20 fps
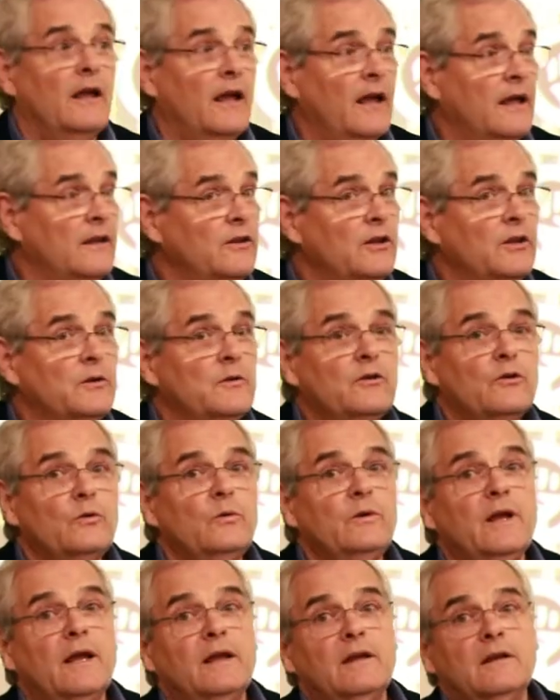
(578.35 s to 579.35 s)
and then
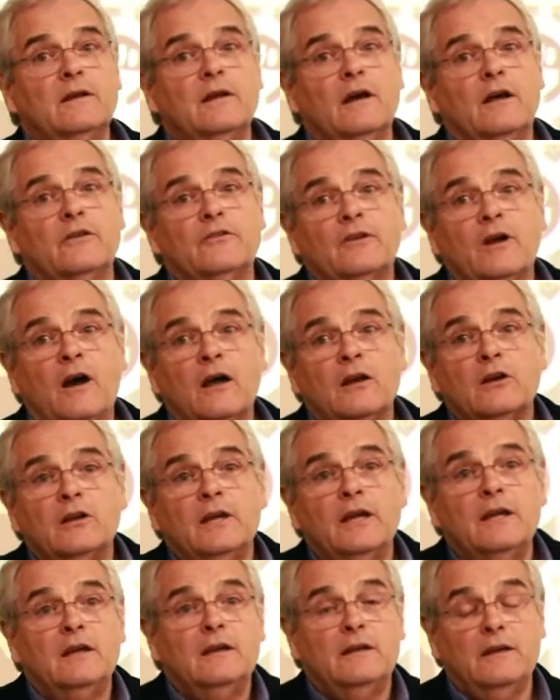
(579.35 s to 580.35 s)
create a
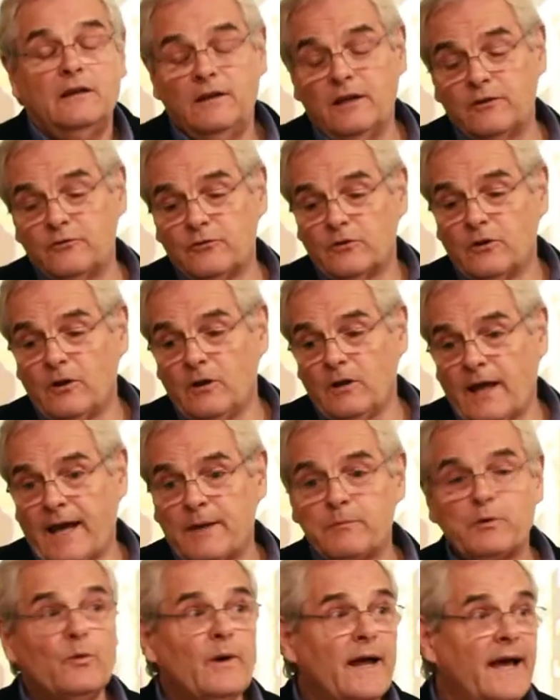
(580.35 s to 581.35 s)
scholarly digital
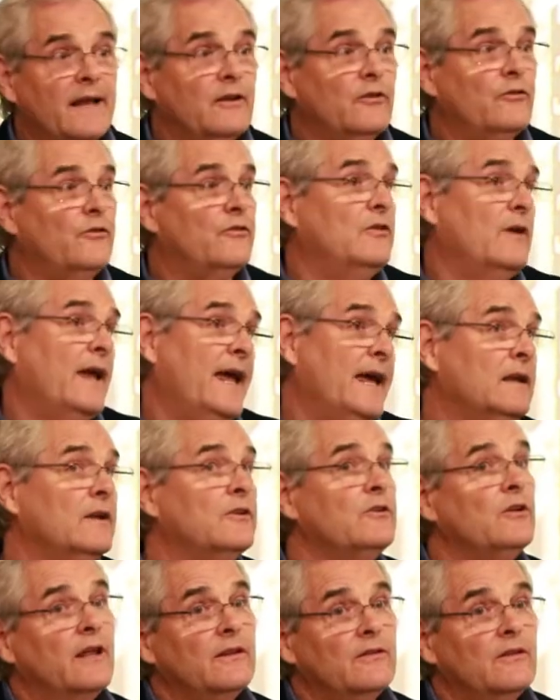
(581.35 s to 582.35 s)
apparatus to
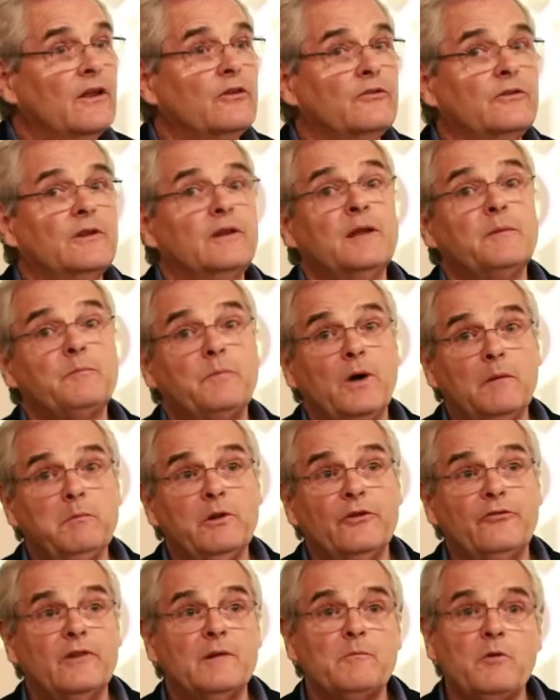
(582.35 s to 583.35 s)
annotate those and then
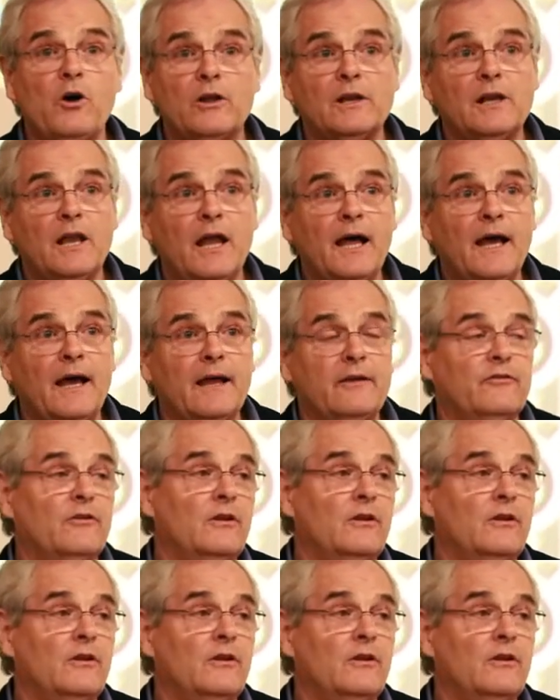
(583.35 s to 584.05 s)
publish them online.